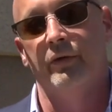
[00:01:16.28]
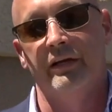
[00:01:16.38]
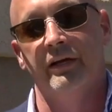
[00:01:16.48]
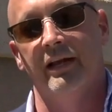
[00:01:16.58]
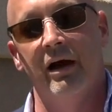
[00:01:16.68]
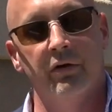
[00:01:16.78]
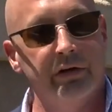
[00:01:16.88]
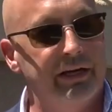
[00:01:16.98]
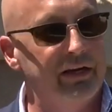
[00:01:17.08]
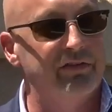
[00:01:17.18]
we can allow
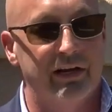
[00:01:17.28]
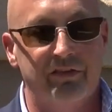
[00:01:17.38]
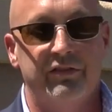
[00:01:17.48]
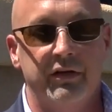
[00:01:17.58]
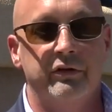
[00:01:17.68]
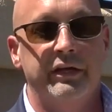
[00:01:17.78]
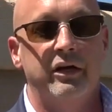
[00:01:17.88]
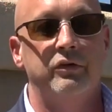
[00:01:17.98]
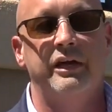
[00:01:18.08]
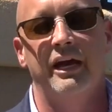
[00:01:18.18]
our kids, and it's
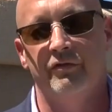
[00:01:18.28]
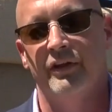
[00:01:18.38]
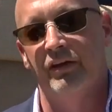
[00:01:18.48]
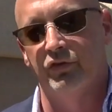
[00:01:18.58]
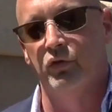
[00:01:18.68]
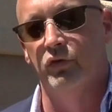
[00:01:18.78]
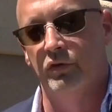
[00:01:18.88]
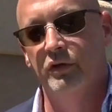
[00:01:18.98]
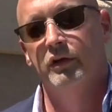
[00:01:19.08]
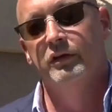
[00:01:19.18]
literally okay for that school